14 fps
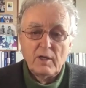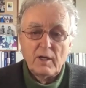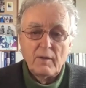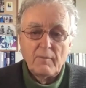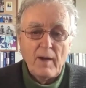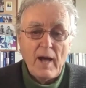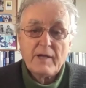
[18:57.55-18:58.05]

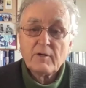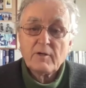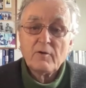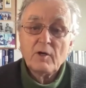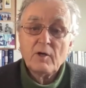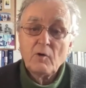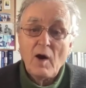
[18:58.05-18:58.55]
I mean, I
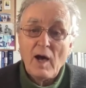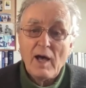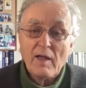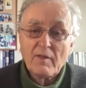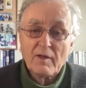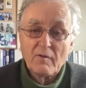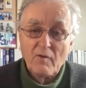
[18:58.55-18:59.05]
don't know how
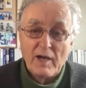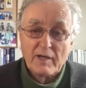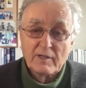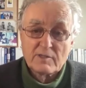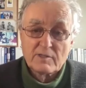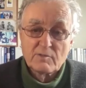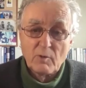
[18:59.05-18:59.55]
other
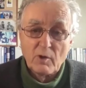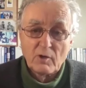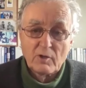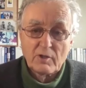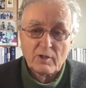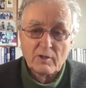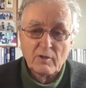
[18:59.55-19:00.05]
writers
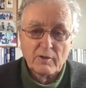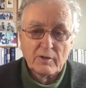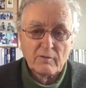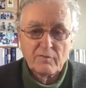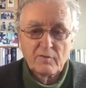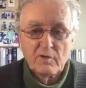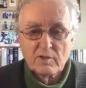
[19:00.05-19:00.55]
work, and
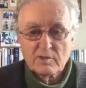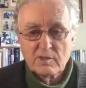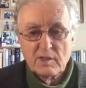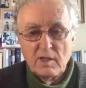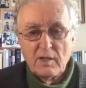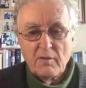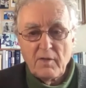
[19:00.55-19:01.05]
of course,
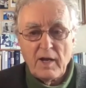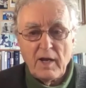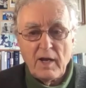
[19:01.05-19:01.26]
there